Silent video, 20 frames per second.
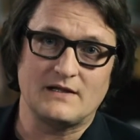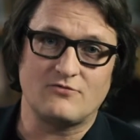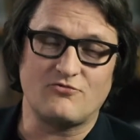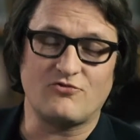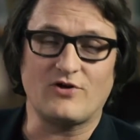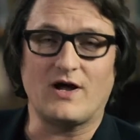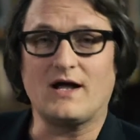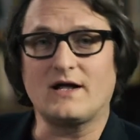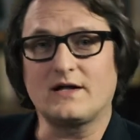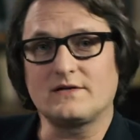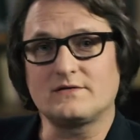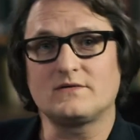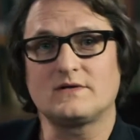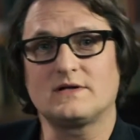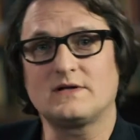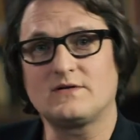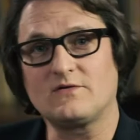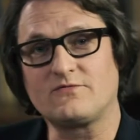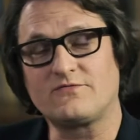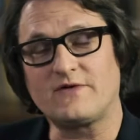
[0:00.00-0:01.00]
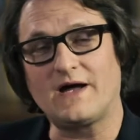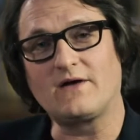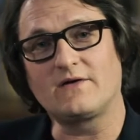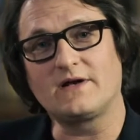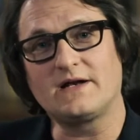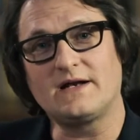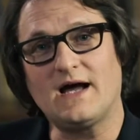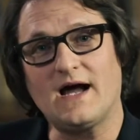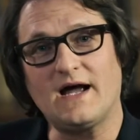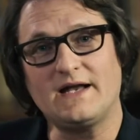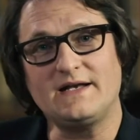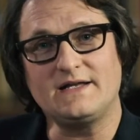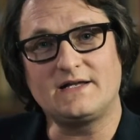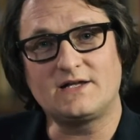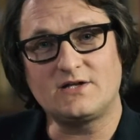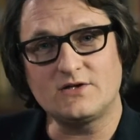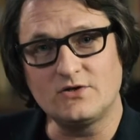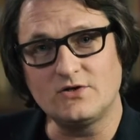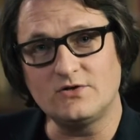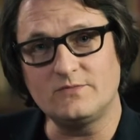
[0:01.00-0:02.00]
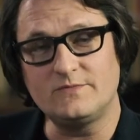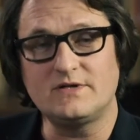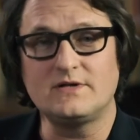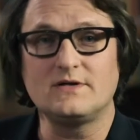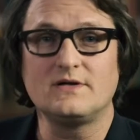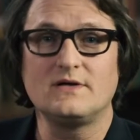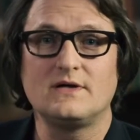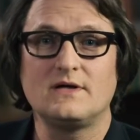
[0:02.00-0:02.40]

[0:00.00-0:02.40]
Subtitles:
John founded ID Cubed.